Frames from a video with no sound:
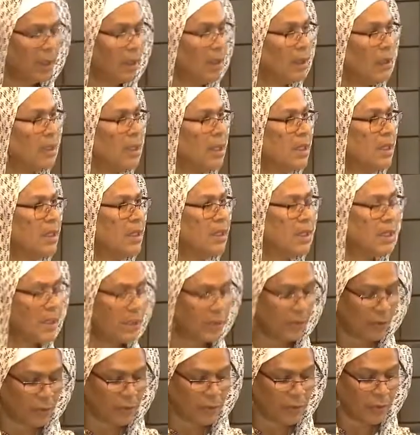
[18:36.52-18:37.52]
This
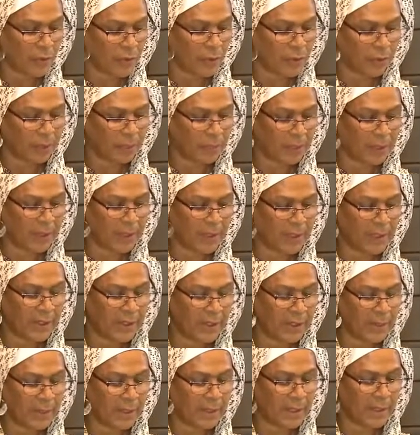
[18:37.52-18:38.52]
discourse
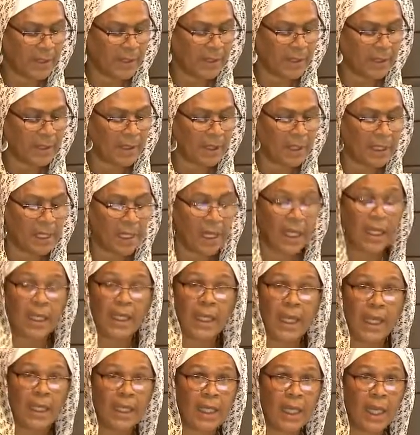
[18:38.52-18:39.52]
participates in the
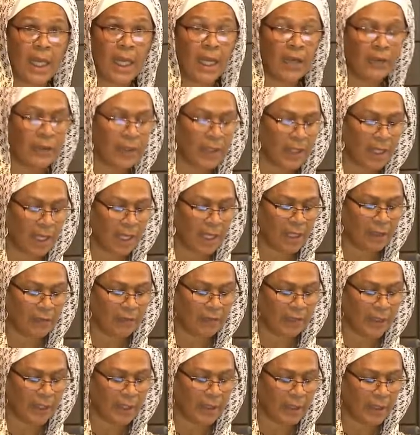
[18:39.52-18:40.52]
inherent
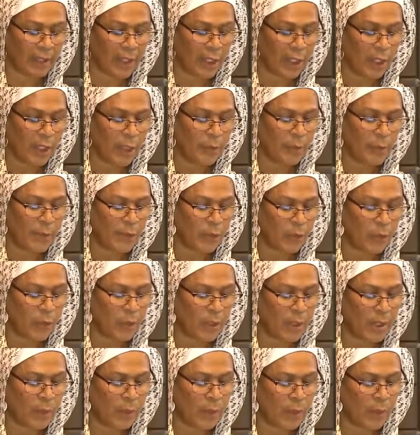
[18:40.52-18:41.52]
conflict
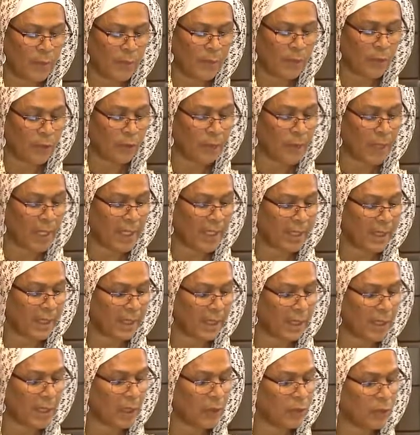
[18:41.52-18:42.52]
between women's rights
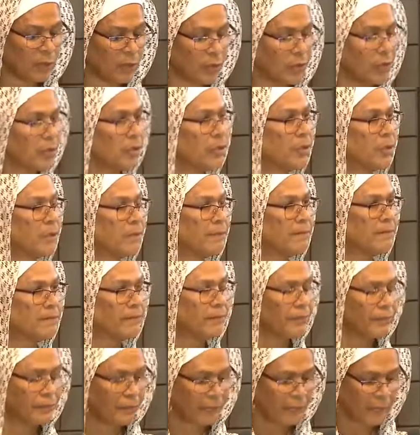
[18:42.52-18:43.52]
and cultures.
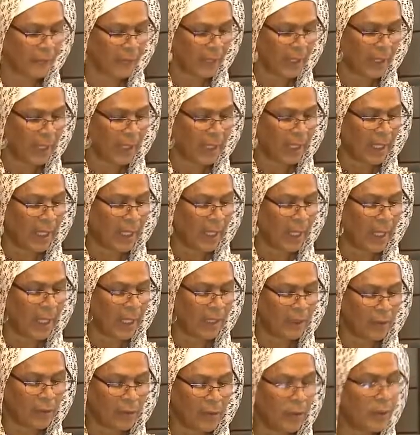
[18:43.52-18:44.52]

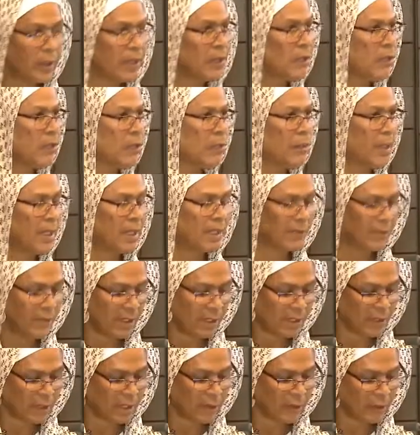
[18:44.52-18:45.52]
And according to Madhavi
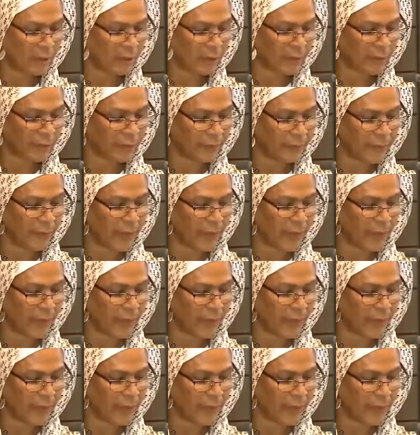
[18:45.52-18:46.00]
Sunder,